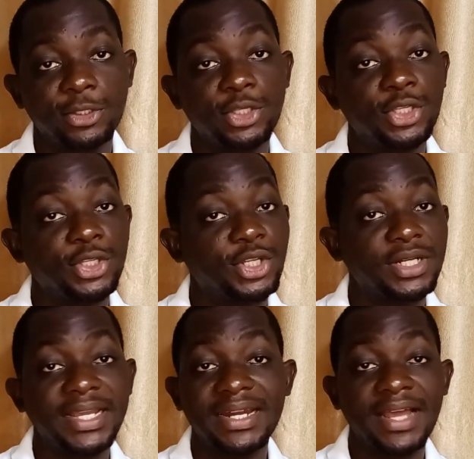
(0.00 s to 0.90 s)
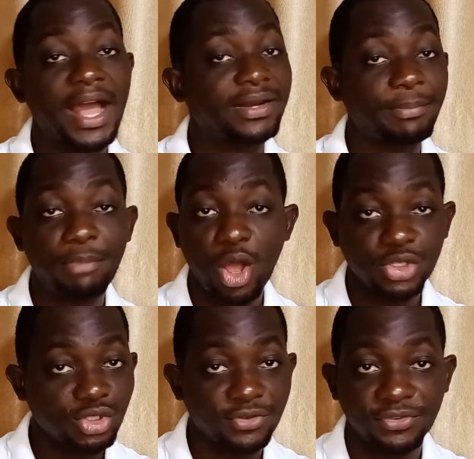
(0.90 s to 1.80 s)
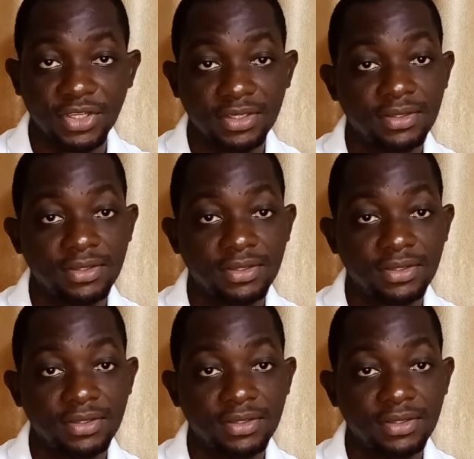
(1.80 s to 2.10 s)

You don't need an apostrophe